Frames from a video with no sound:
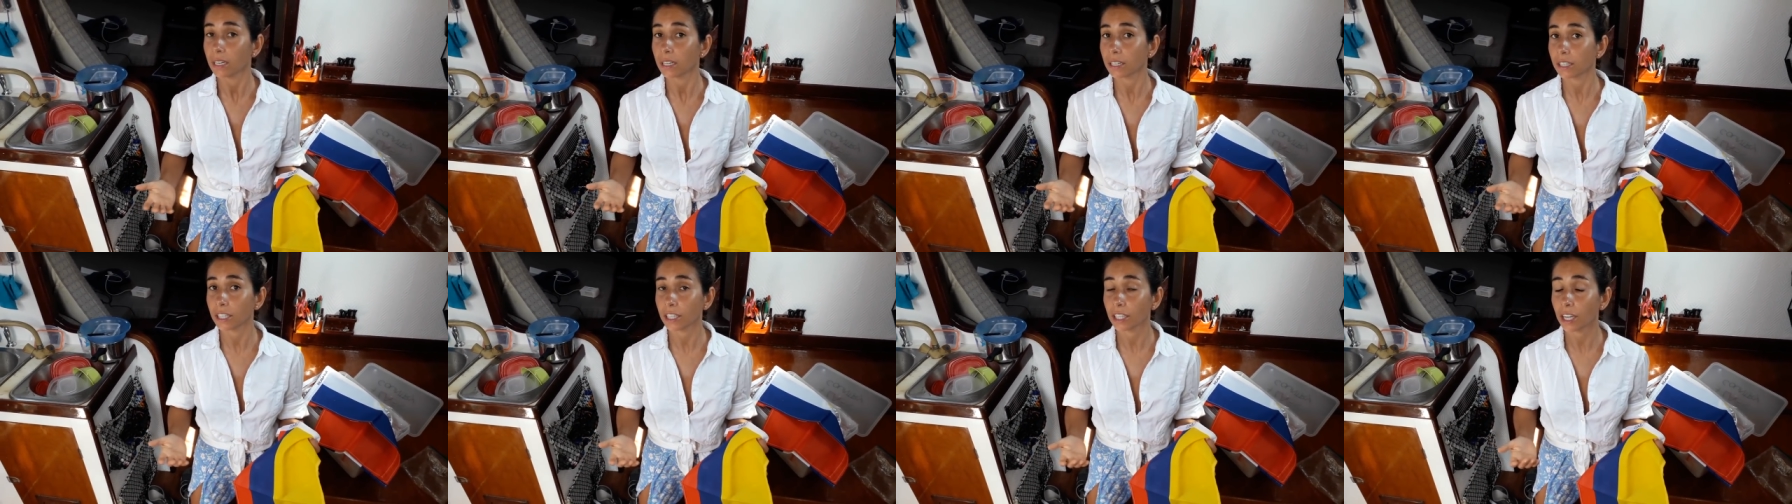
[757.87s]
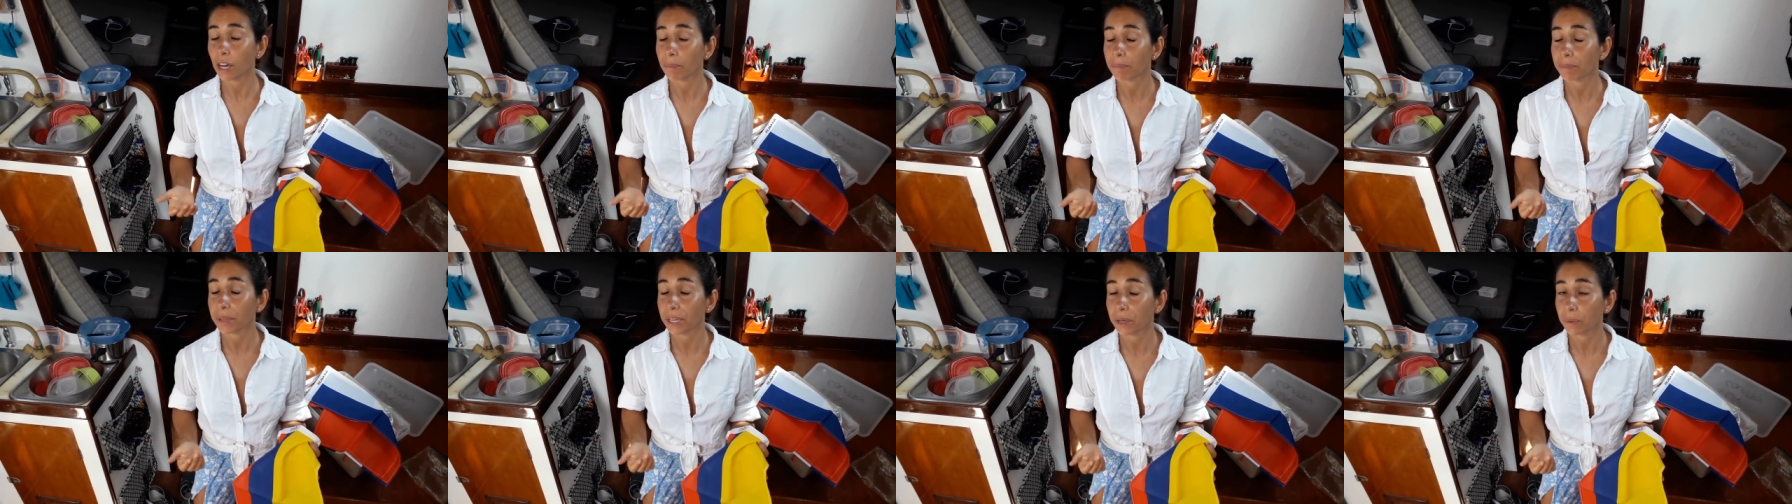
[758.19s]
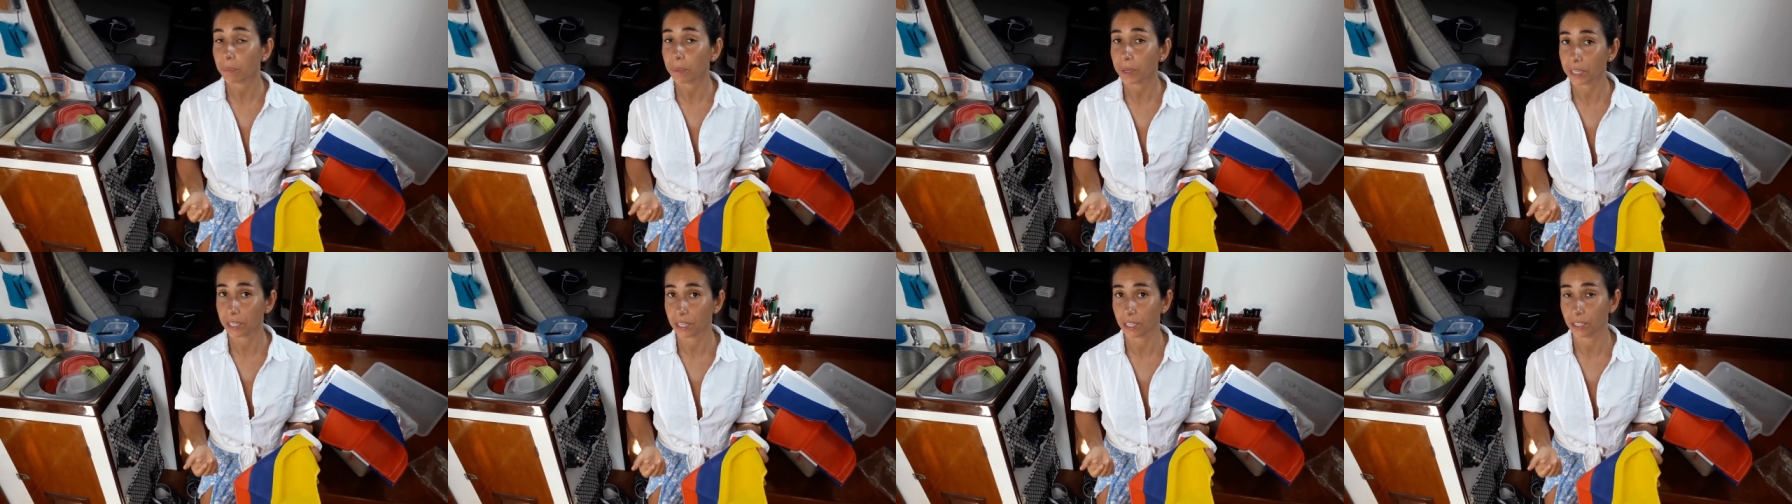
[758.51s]

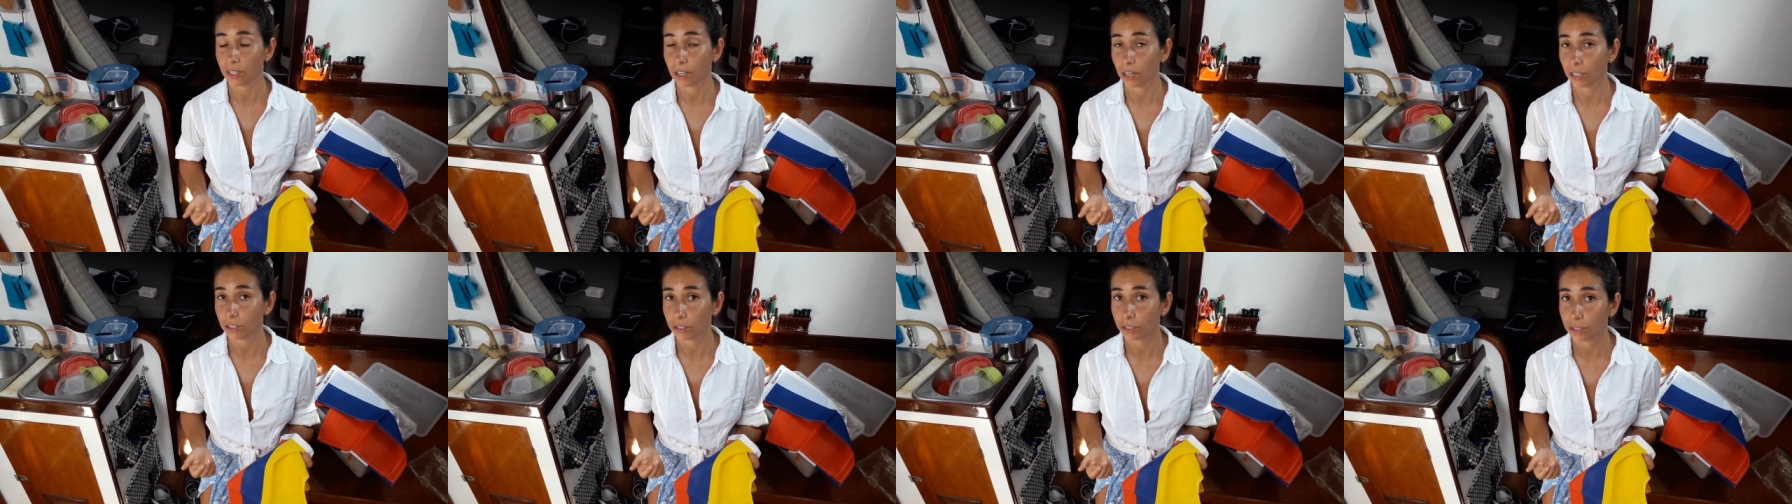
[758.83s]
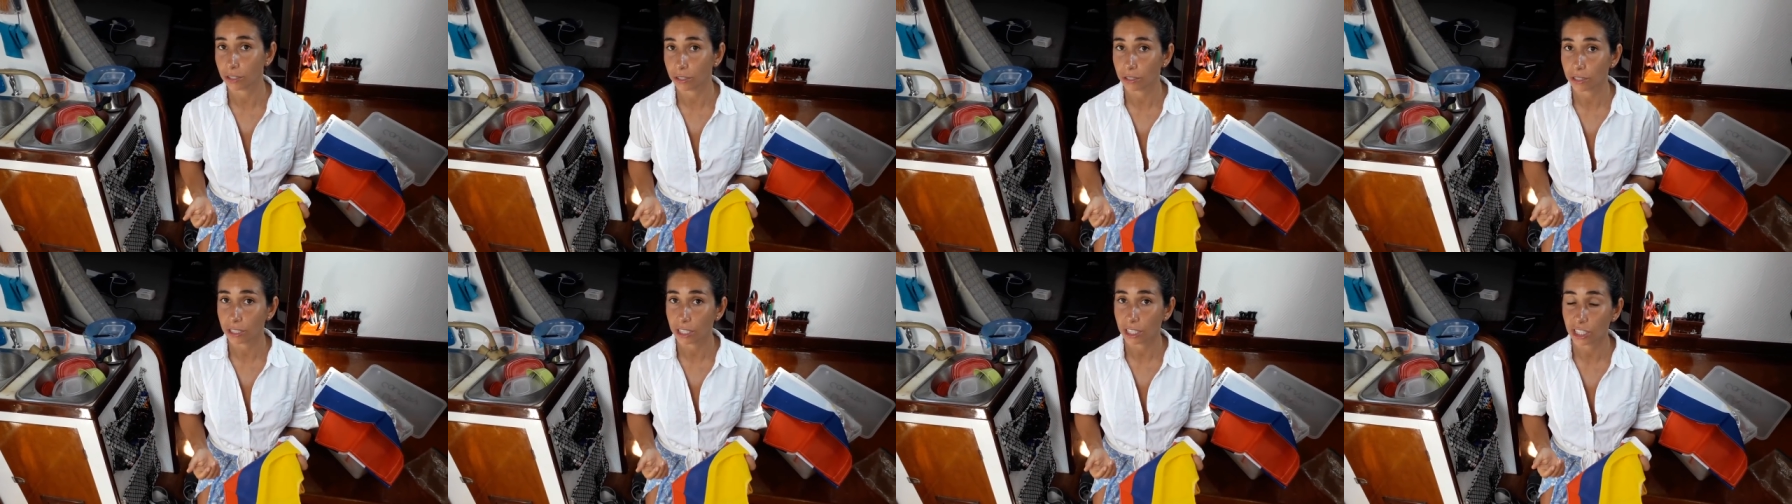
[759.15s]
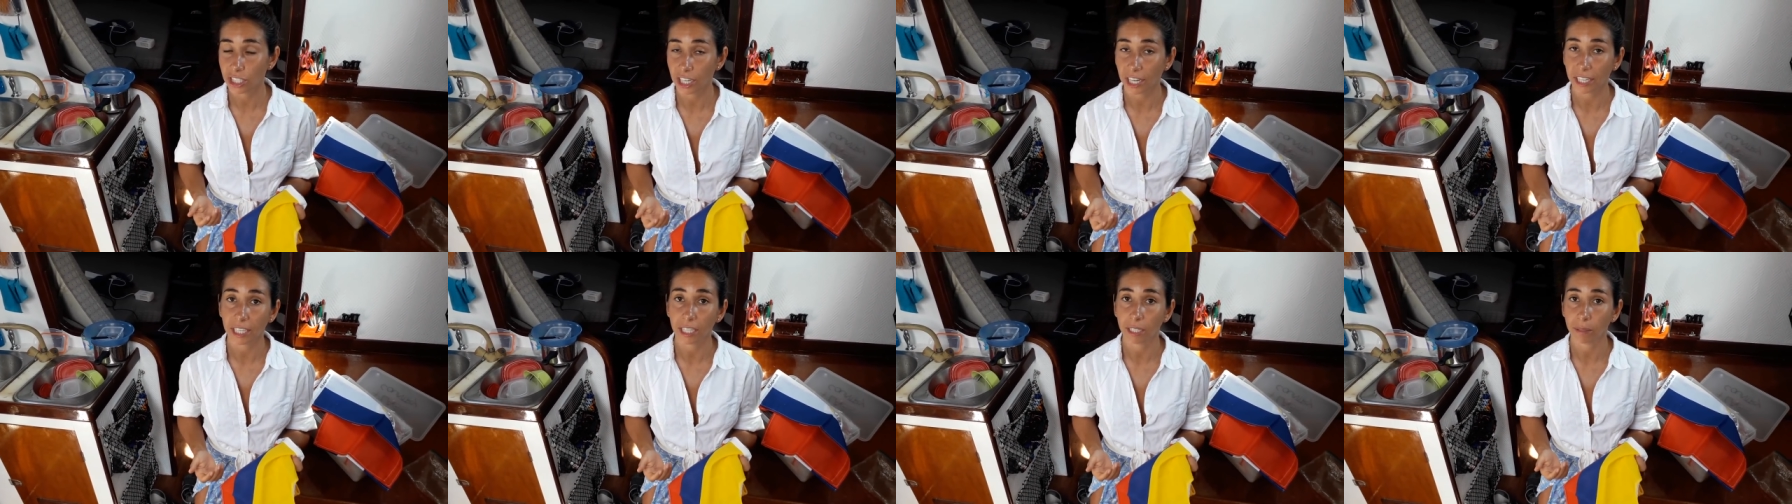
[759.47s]
Colombia, we cannot do the
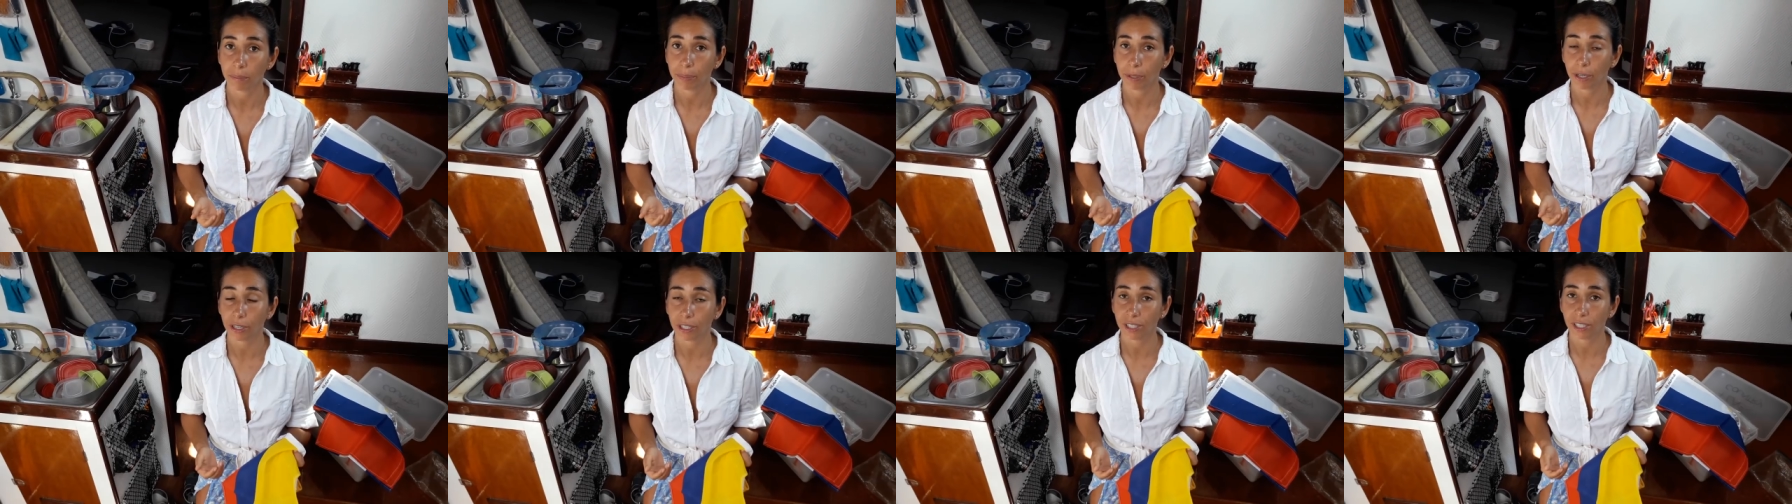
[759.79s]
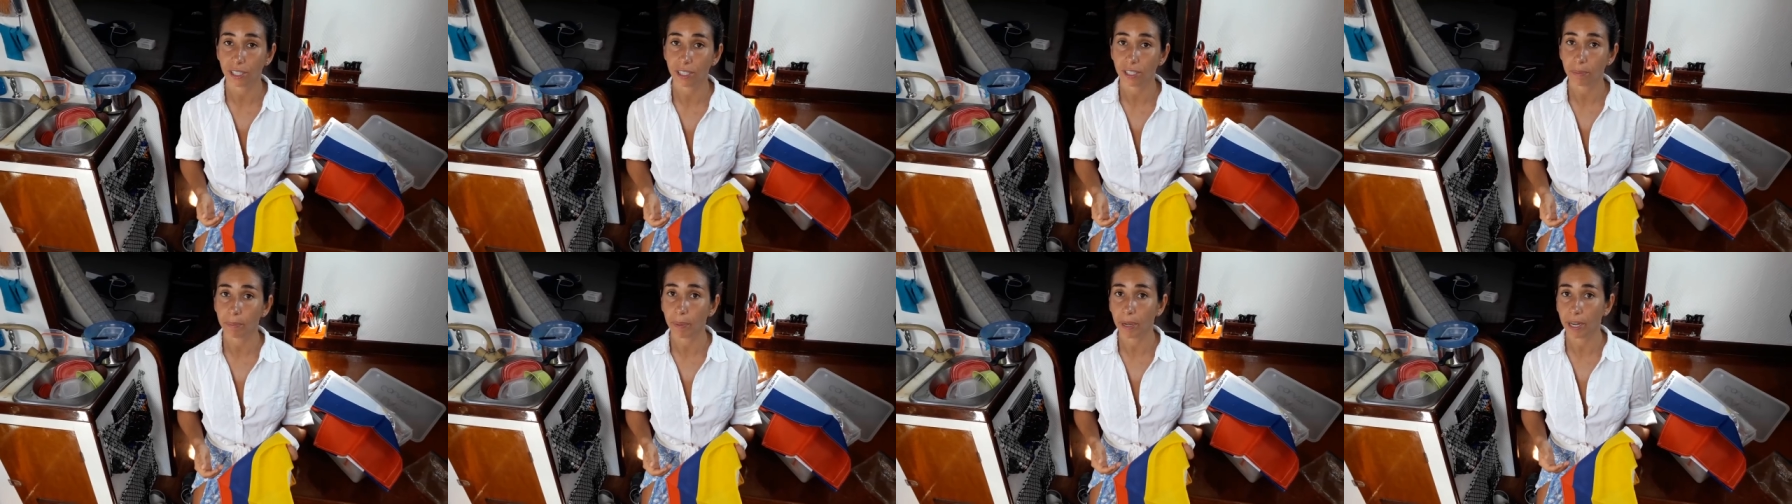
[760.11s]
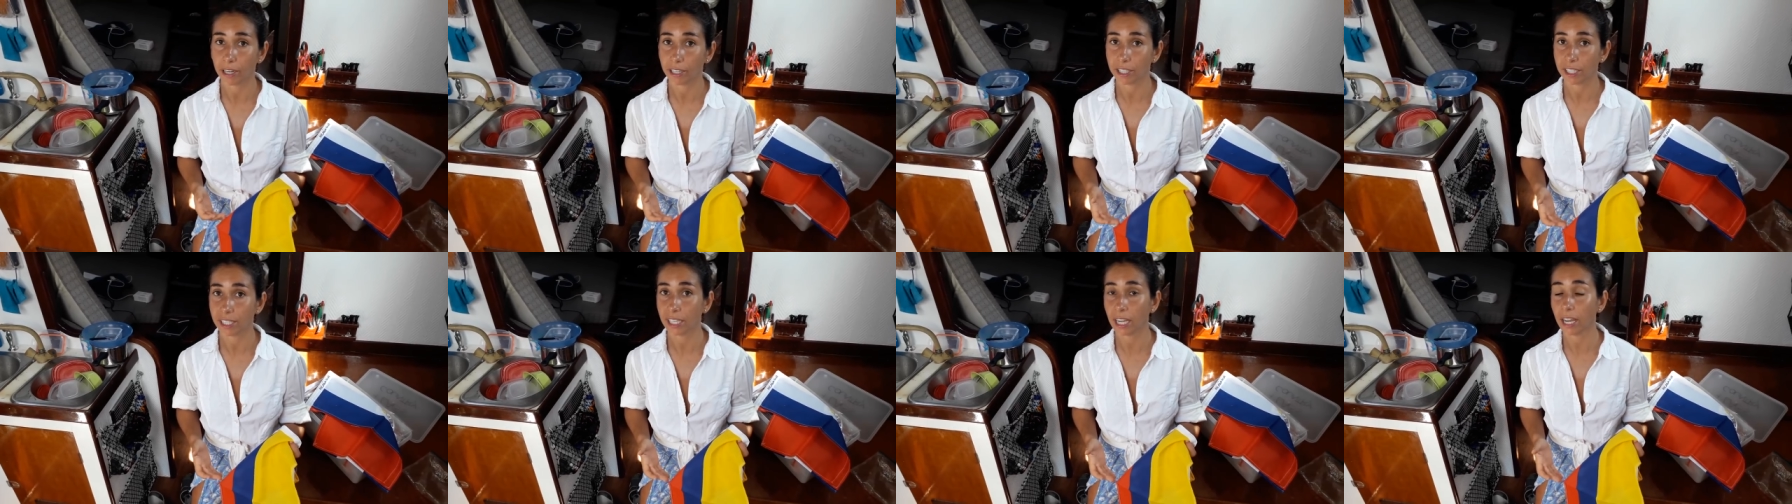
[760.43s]
check-in process
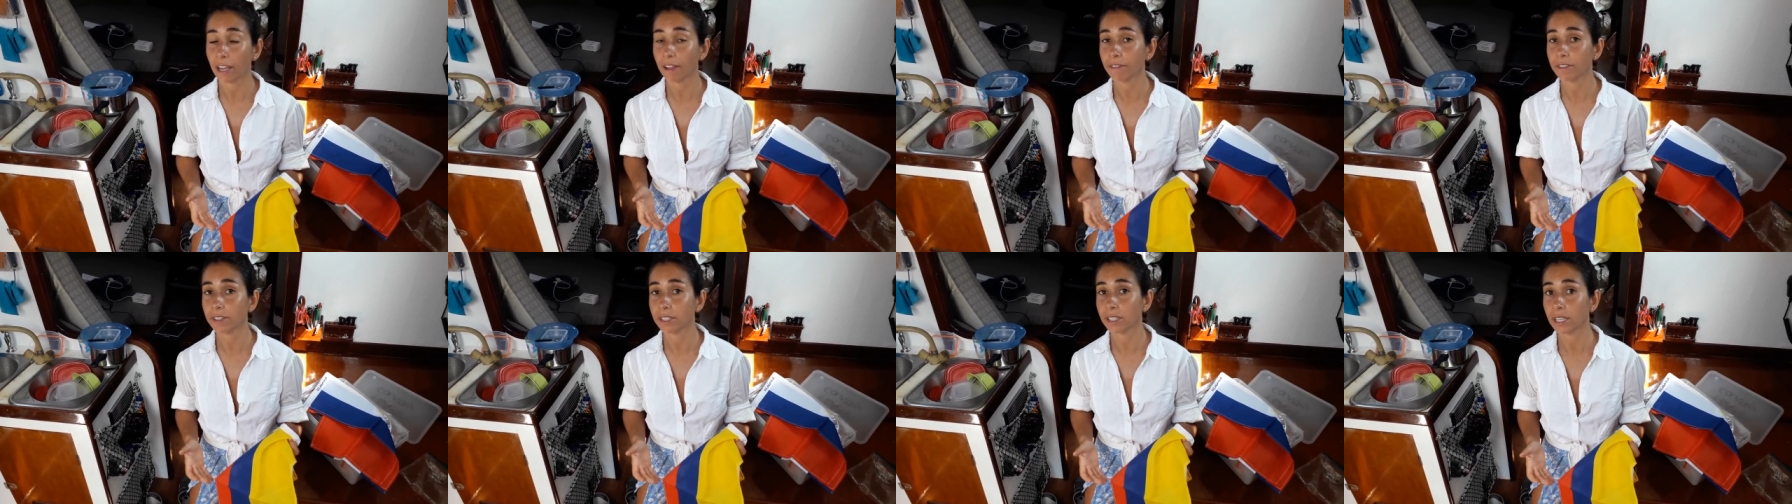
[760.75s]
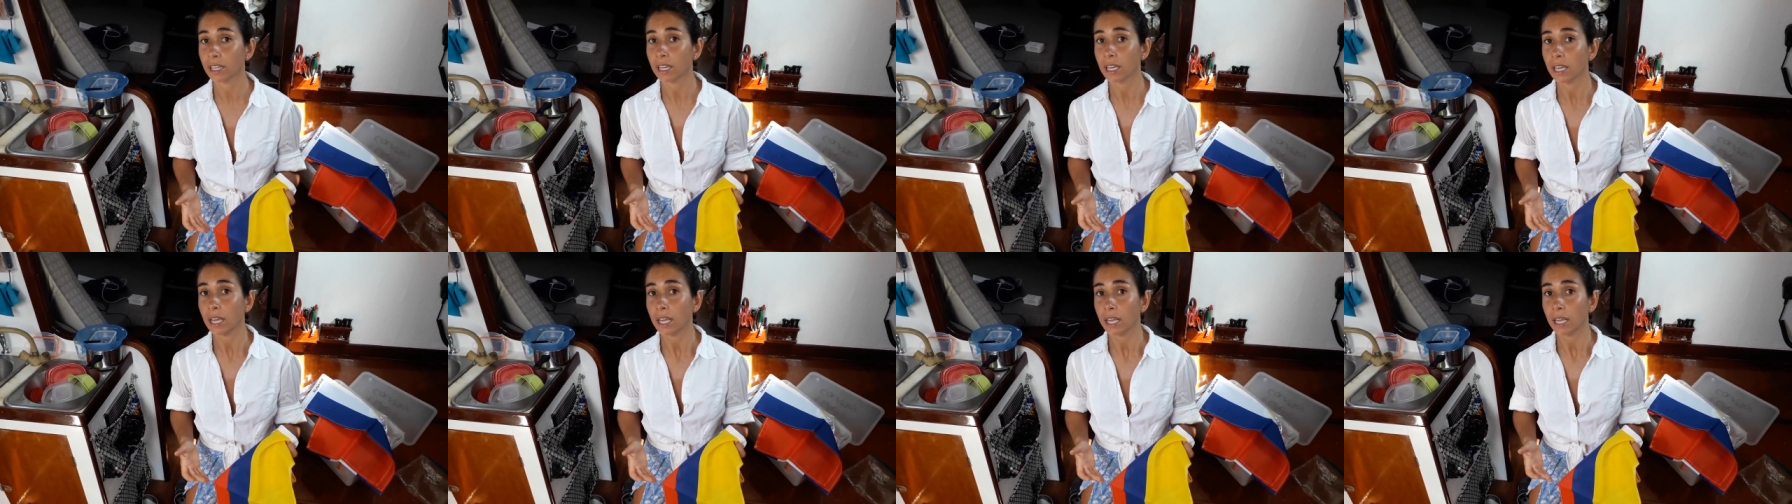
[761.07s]
by ourselves